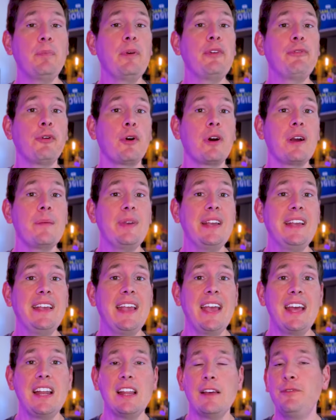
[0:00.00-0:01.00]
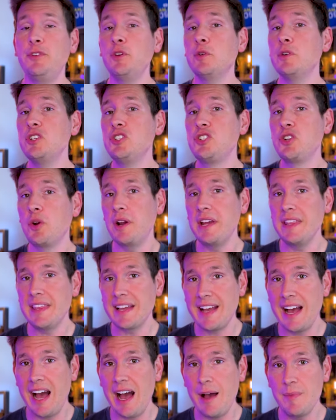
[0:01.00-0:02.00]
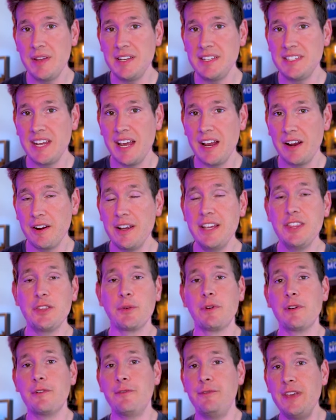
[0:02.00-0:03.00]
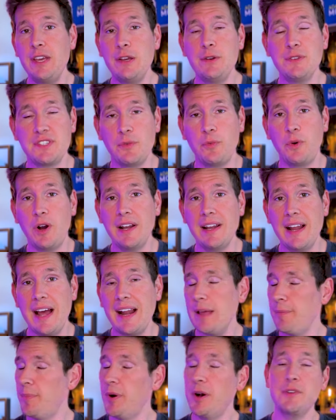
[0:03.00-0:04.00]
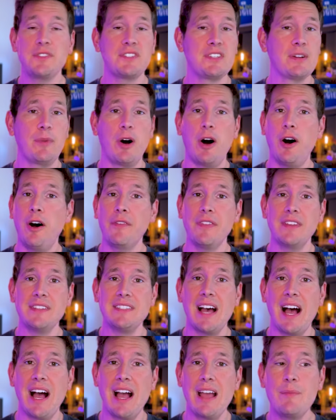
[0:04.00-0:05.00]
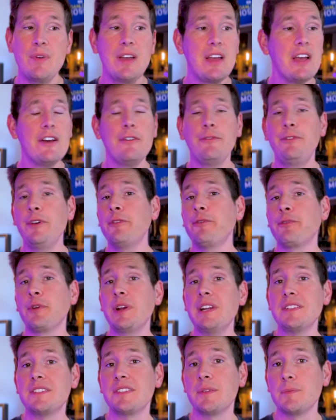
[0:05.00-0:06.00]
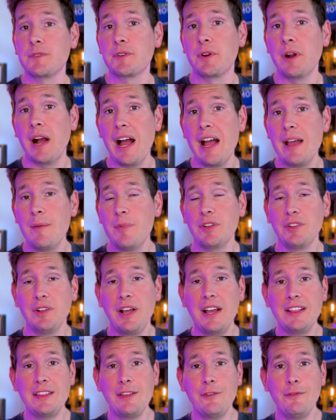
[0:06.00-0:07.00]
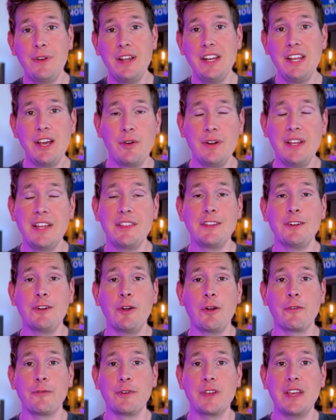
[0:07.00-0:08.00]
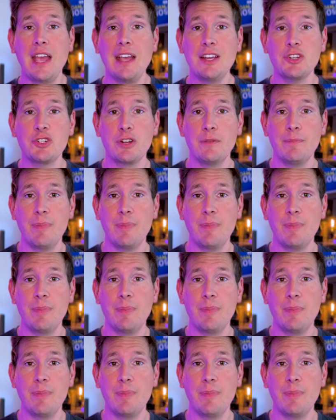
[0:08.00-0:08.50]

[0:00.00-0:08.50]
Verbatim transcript: before I begin, if you enjoy the commentary, the reviews, and whatnot, I post them all the time. Feel free to subscribe, like the video, and hit the notification